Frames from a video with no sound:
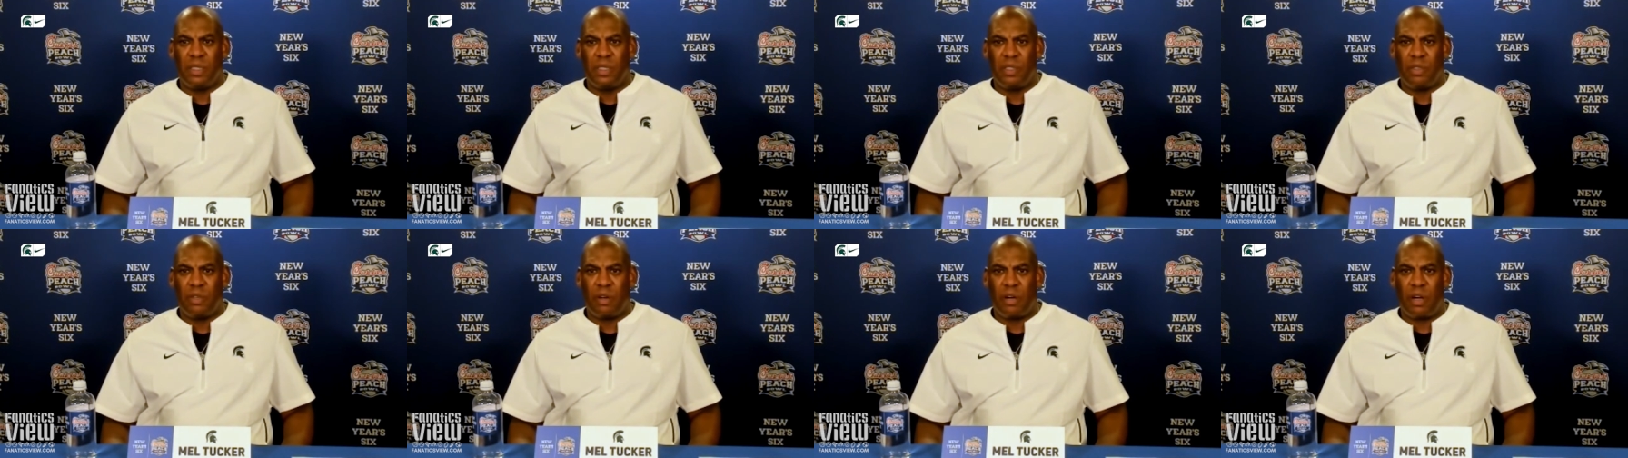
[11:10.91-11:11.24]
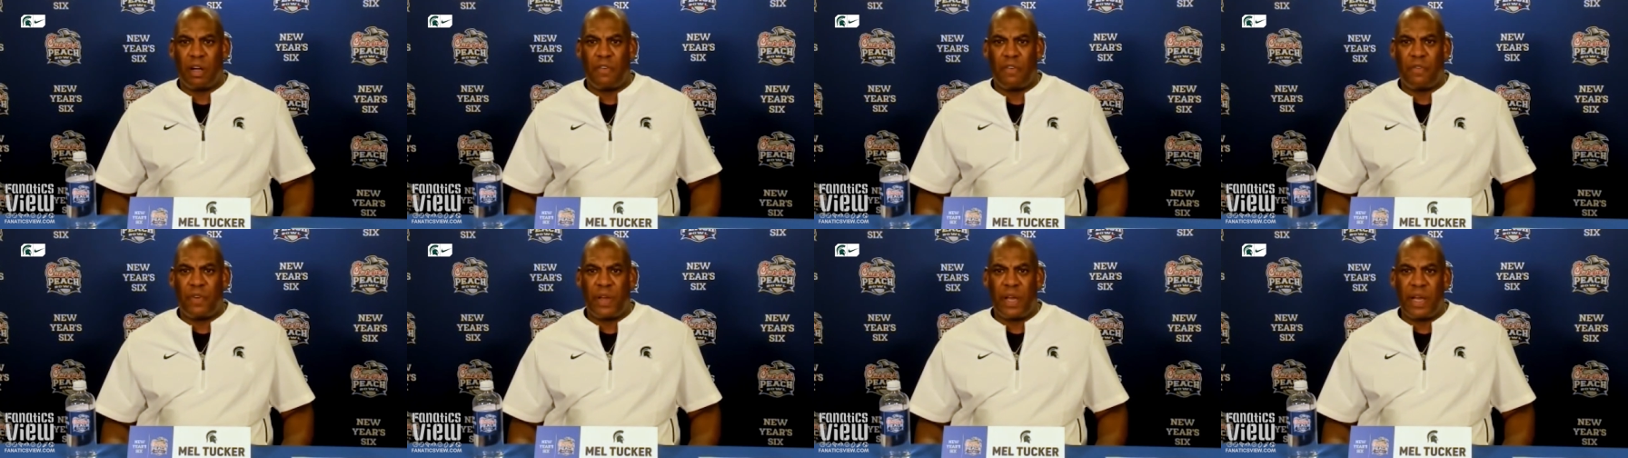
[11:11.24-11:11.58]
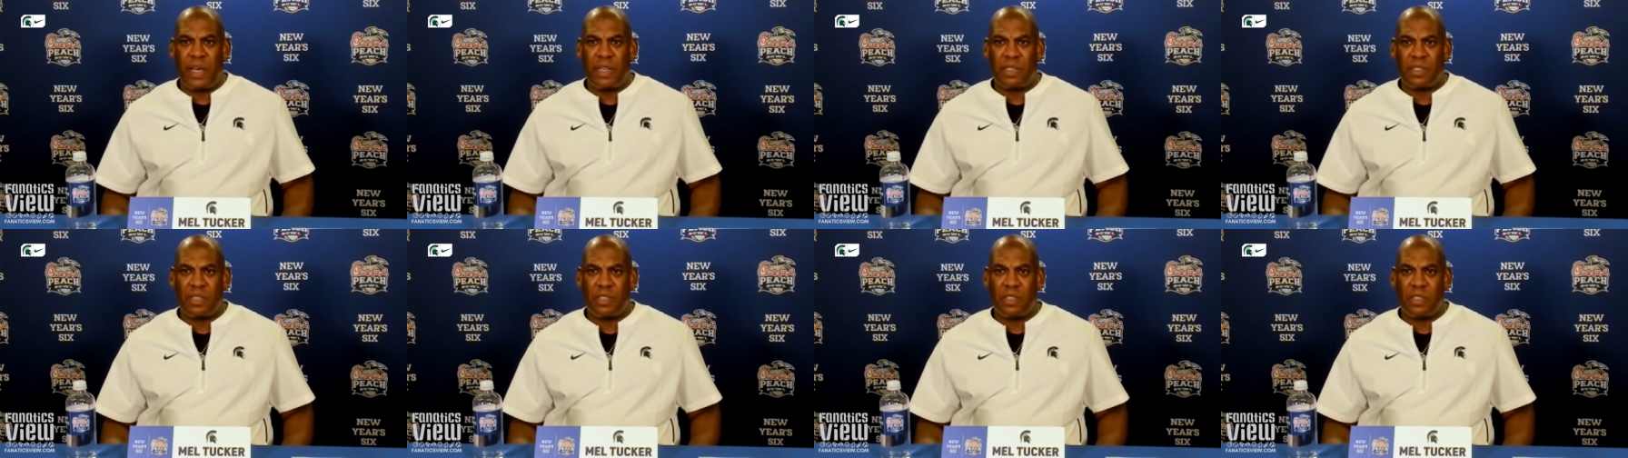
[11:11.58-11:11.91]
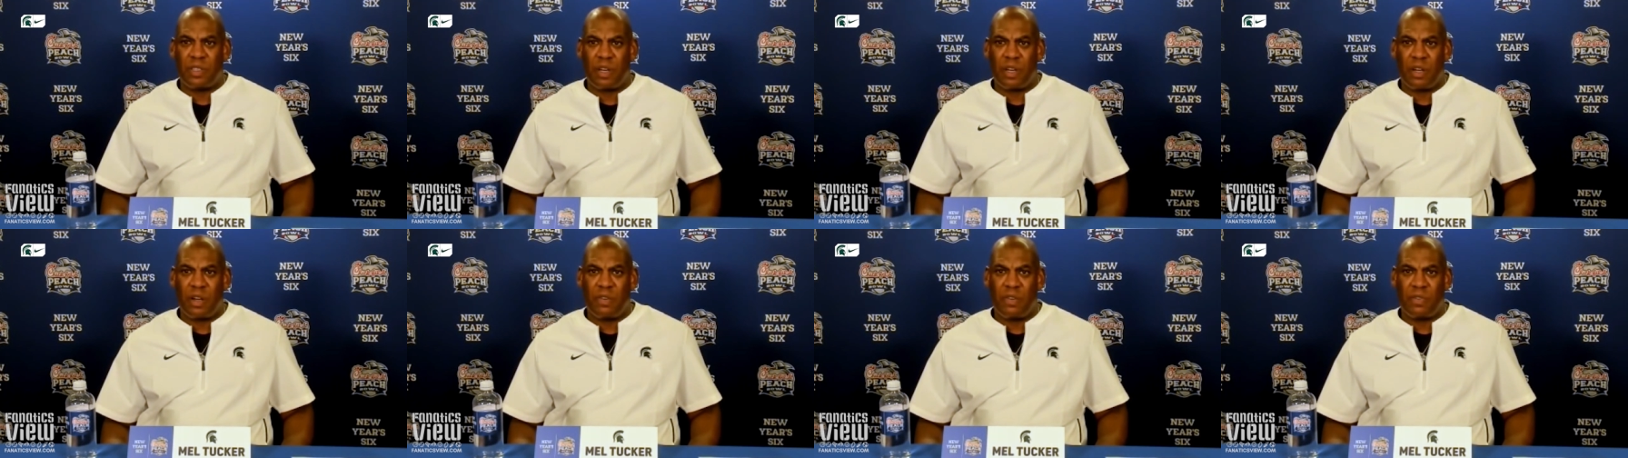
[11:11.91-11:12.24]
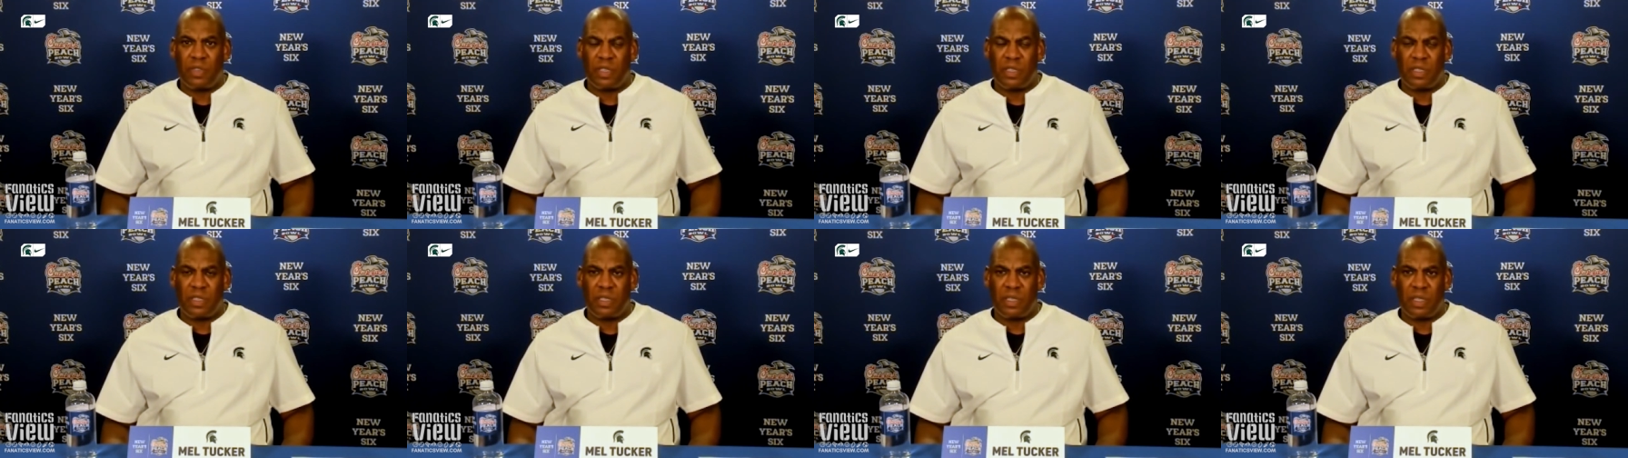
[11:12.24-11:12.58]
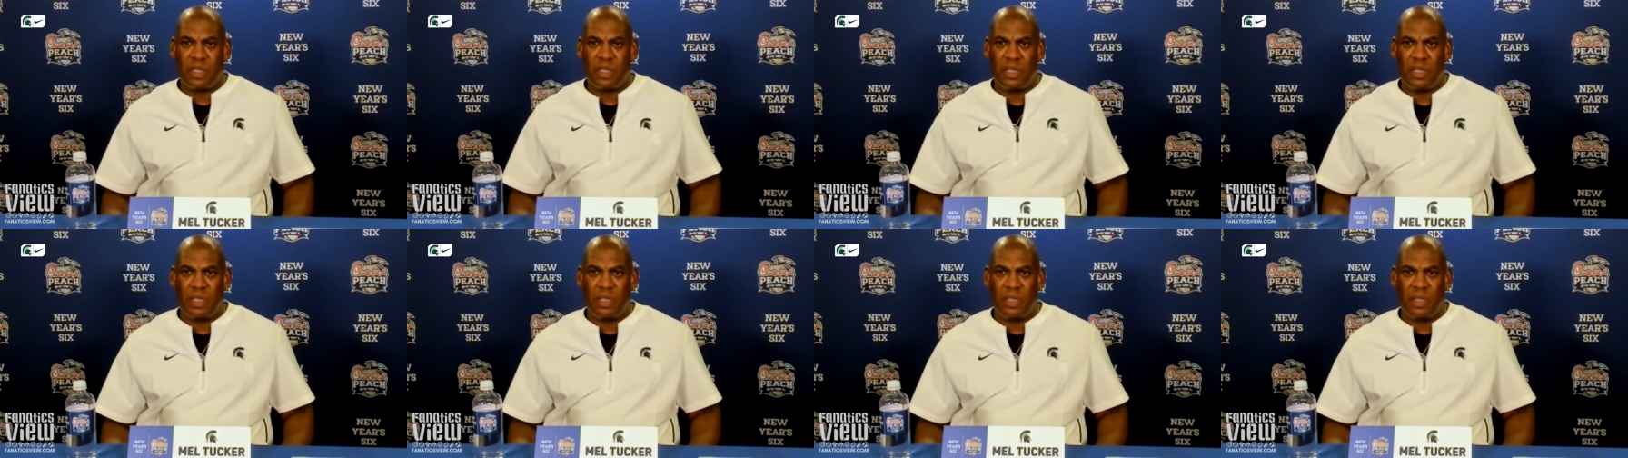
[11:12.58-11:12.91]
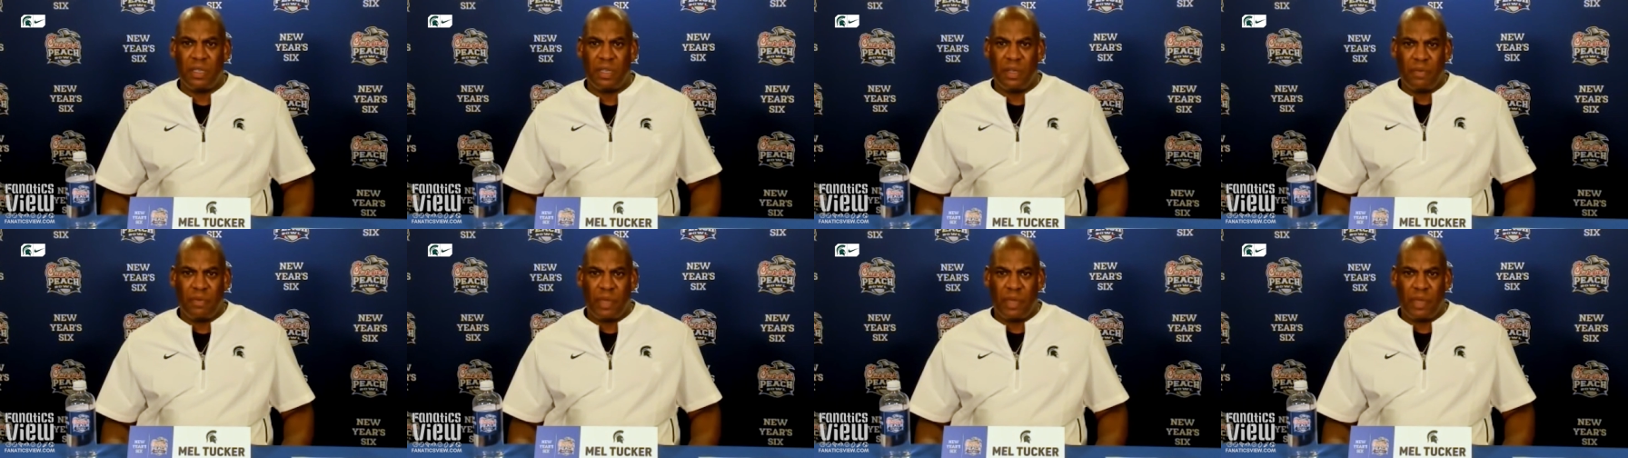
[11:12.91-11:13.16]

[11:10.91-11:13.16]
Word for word: You know, our fans deserve to see